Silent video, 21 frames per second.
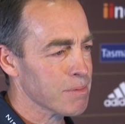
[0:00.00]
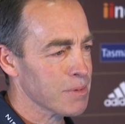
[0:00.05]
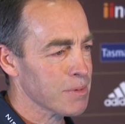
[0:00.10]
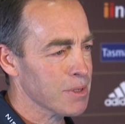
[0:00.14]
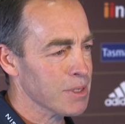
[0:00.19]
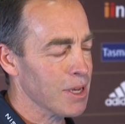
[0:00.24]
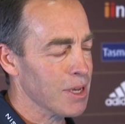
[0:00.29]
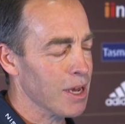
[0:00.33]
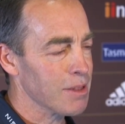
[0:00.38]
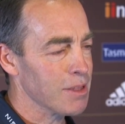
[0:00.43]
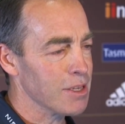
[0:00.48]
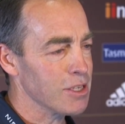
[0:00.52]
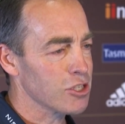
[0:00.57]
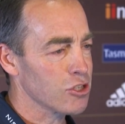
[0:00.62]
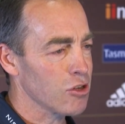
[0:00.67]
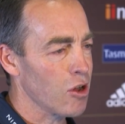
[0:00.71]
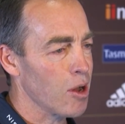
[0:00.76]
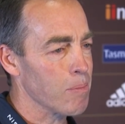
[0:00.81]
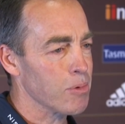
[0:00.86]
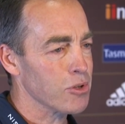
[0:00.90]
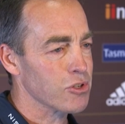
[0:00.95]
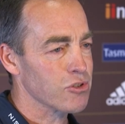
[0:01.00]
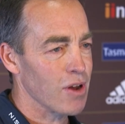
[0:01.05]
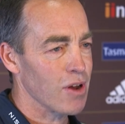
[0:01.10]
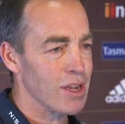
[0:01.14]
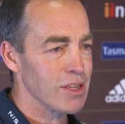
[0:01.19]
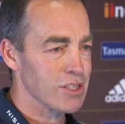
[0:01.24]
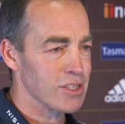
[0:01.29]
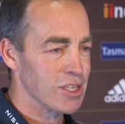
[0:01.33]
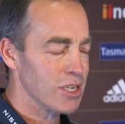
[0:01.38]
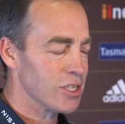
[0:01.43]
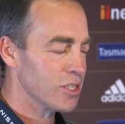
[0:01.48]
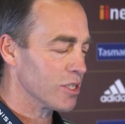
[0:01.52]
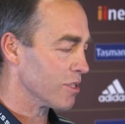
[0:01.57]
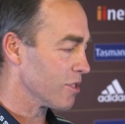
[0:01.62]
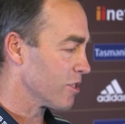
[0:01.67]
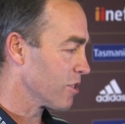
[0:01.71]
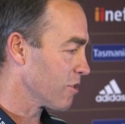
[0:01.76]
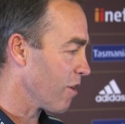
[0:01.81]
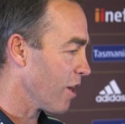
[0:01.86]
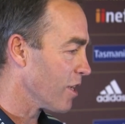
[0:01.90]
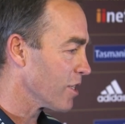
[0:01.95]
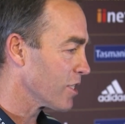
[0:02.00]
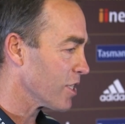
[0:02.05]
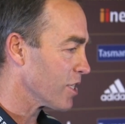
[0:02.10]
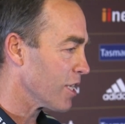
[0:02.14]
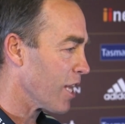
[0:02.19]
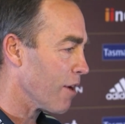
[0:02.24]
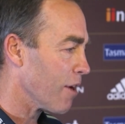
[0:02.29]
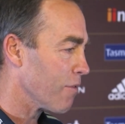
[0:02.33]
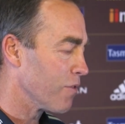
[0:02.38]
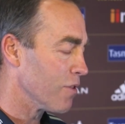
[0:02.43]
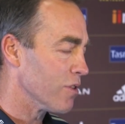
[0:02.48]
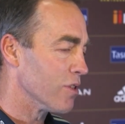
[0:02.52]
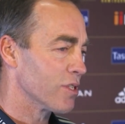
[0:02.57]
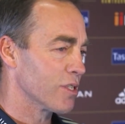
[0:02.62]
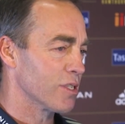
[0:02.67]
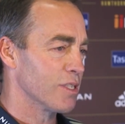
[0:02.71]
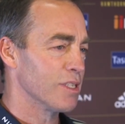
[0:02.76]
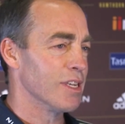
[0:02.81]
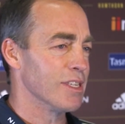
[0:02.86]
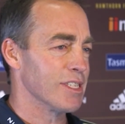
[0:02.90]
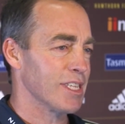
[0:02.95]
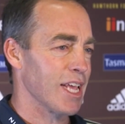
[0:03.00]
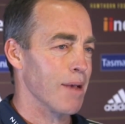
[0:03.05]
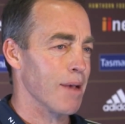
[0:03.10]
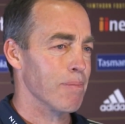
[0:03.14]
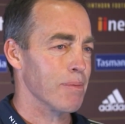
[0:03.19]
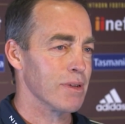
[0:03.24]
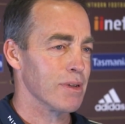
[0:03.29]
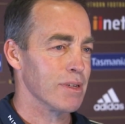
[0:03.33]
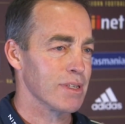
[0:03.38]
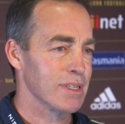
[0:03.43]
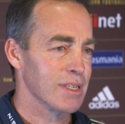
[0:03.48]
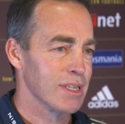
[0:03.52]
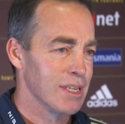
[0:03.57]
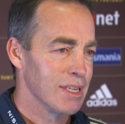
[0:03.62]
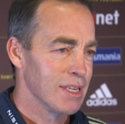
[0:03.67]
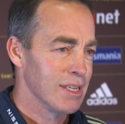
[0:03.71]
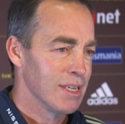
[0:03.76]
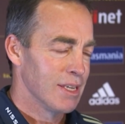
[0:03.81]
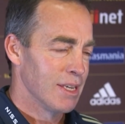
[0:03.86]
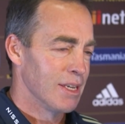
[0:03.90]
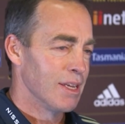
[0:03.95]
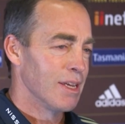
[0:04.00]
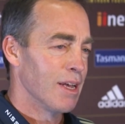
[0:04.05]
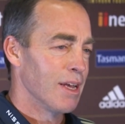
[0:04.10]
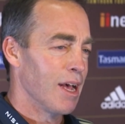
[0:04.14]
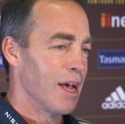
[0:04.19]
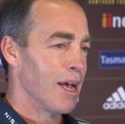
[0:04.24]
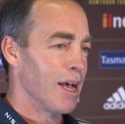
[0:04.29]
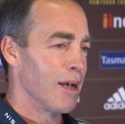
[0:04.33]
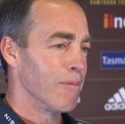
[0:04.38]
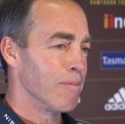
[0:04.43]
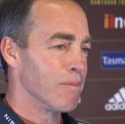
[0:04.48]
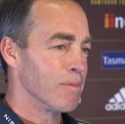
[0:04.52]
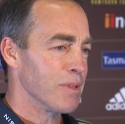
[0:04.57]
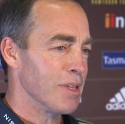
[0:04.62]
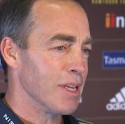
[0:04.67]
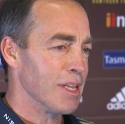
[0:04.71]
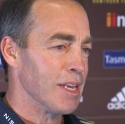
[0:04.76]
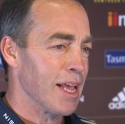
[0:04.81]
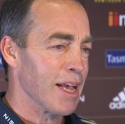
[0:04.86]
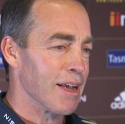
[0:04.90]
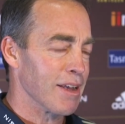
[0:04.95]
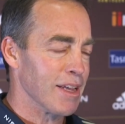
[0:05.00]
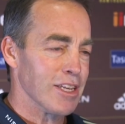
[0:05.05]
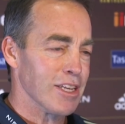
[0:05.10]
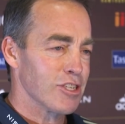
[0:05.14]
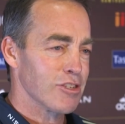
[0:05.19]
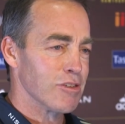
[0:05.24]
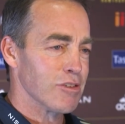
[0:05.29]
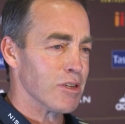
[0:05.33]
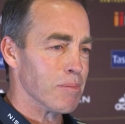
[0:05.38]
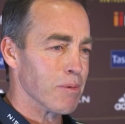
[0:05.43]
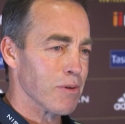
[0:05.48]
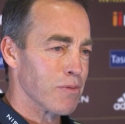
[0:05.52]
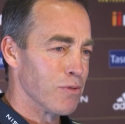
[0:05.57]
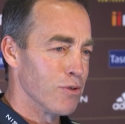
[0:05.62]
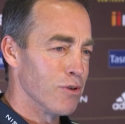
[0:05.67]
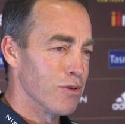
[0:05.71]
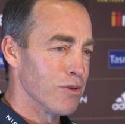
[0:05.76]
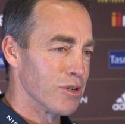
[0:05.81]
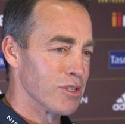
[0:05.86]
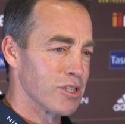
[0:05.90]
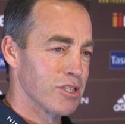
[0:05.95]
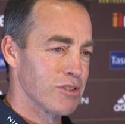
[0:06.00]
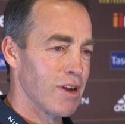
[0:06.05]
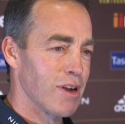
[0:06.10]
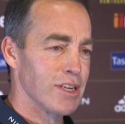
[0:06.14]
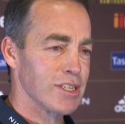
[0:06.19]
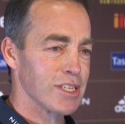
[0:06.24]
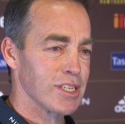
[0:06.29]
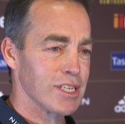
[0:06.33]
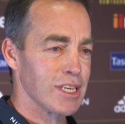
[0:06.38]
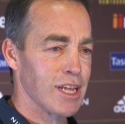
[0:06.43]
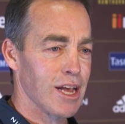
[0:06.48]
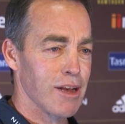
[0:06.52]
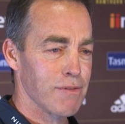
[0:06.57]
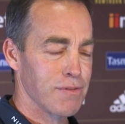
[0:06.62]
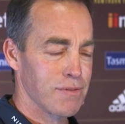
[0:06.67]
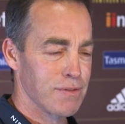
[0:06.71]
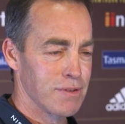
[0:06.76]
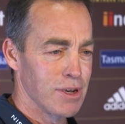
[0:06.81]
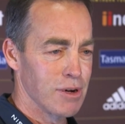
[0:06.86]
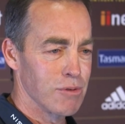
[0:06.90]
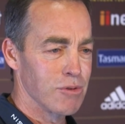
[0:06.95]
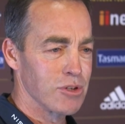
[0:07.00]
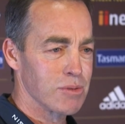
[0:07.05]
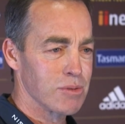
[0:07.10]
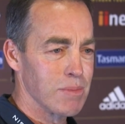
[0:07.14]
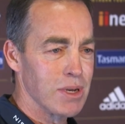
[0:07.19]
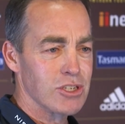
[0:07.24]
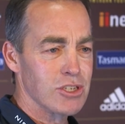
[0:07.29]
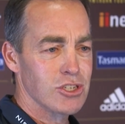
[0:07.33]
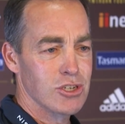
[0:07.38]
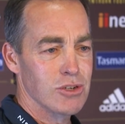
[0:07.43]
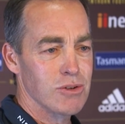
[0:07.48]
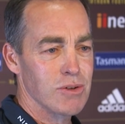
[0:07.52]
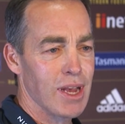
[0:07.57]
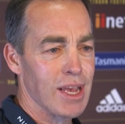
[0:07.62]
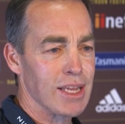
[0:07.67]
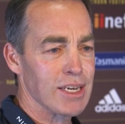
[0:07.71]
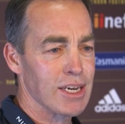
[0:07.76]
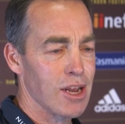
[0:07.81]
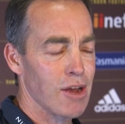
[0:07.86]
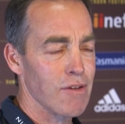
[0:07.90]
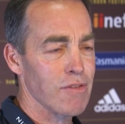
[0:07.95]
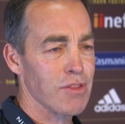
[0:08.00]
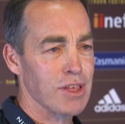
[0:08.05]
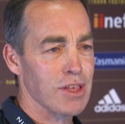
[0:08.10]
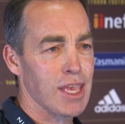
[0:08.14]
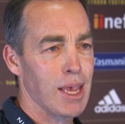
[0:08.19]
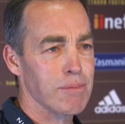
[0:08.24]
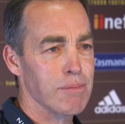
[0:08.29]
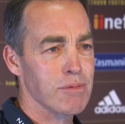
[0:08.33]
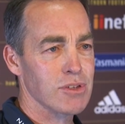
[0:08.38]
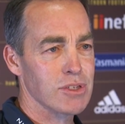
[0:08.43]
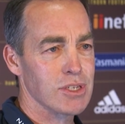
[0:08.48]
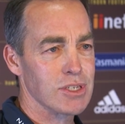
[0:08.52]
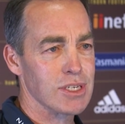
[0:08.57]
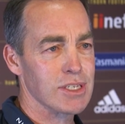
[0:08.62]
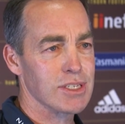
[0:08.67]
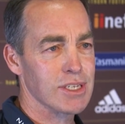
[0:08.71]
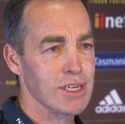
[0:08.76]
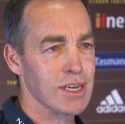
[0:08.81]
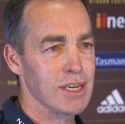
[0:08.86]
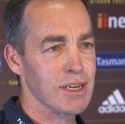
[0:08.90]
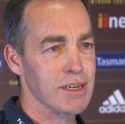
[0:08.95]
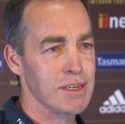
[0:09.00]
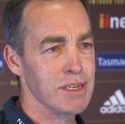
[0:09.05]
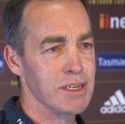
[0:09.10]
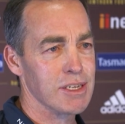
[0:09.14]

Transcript: this type of transition, strangely enough, has happened in our history before, and strangely enough, it was Mitch who handed over the captaincy to